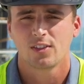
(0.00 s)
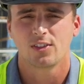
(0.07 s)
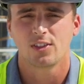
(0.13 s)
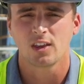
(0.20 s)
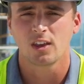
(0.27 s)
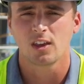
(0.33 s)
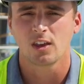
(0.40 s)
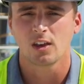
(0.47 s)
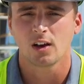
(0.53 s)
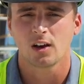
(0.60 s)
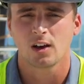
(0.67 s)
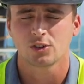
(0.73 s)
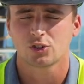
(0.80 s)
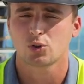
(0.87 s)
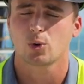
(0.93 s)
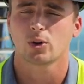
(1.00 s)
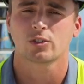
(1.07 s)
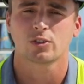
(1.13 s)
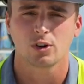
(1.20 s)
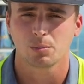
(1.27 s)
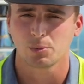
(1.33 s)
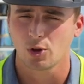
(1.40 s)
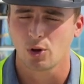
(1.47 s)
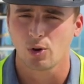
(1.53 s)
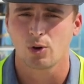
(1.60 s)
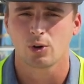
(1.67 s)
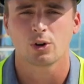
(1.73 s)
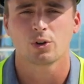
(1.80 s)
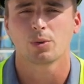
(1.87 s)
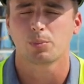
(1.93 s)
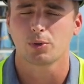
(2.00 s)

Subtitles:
The short-term loan or the